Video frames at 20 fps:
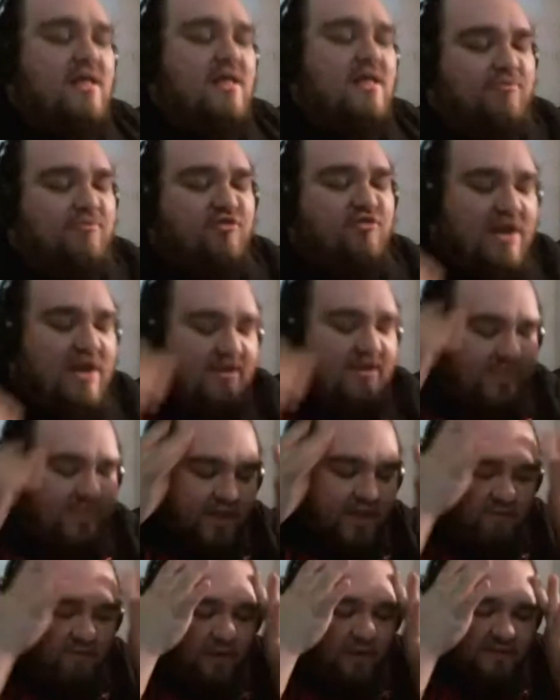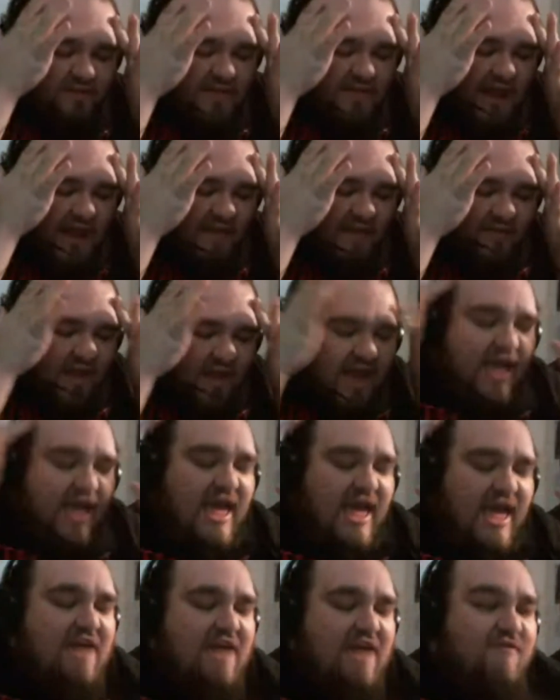trying to think of what's next.
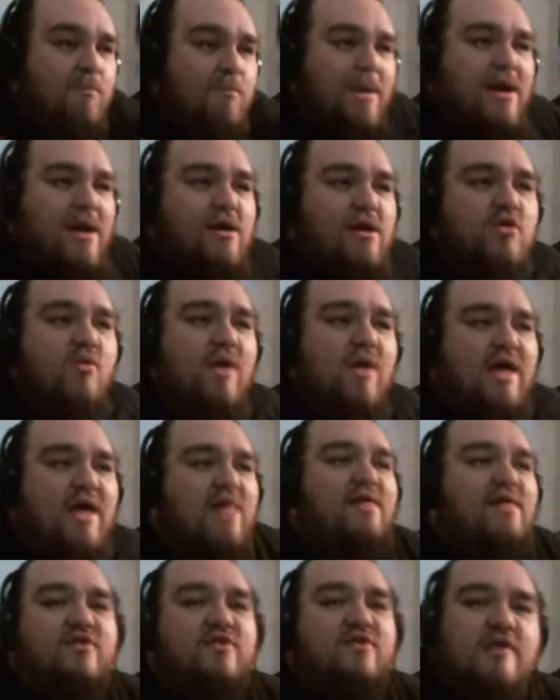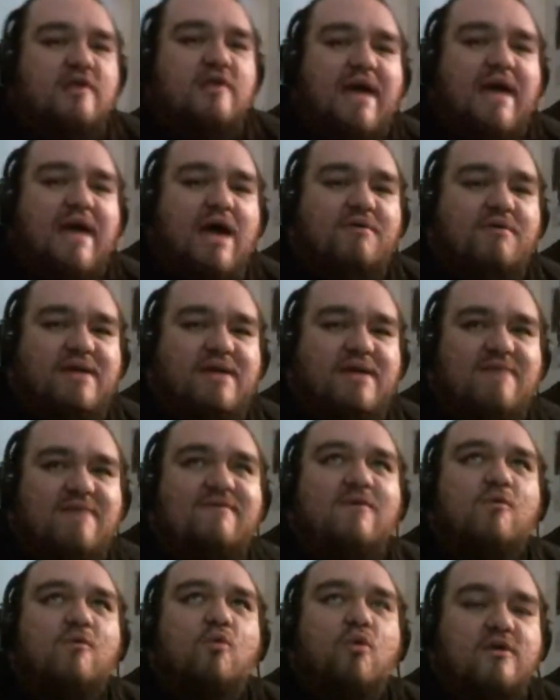If Mare-Do-Well is somehow even
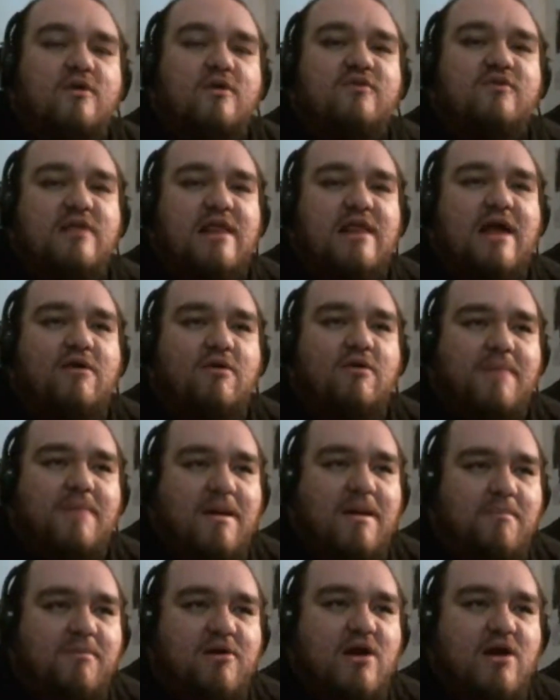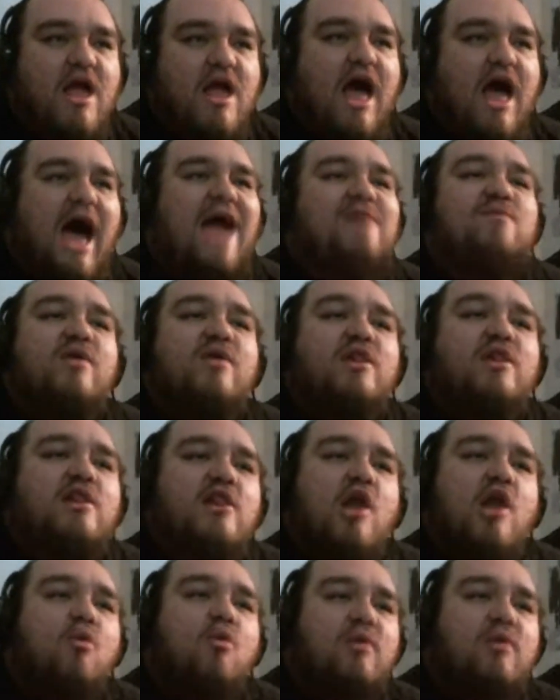worse than I remember, I will
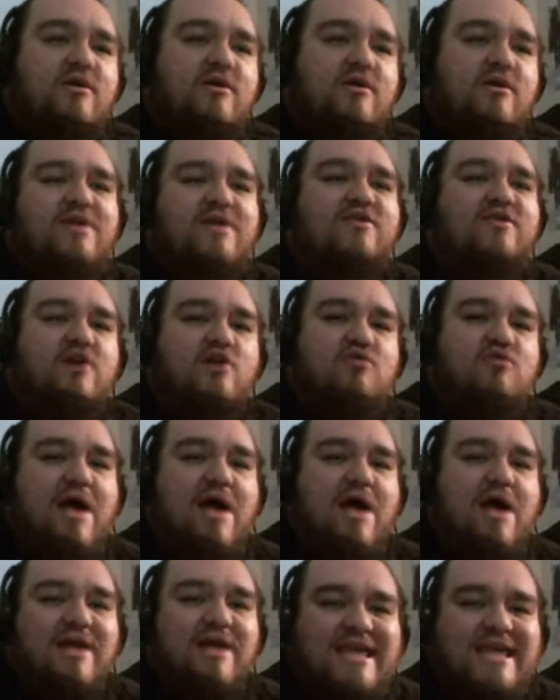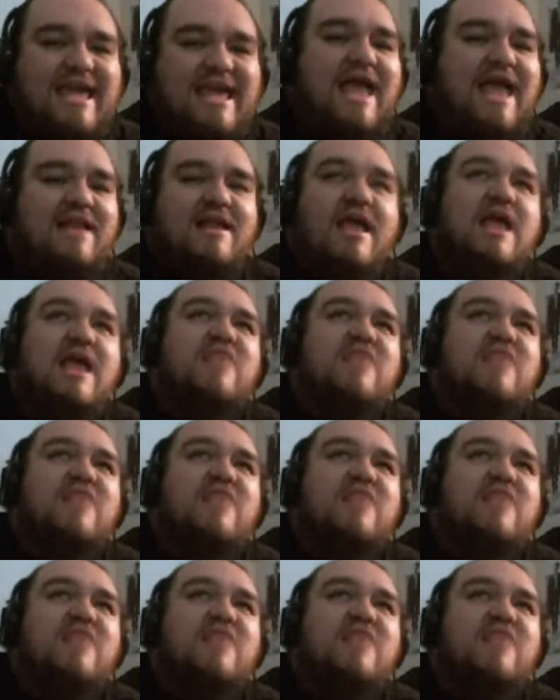lower Three's a Crowd again.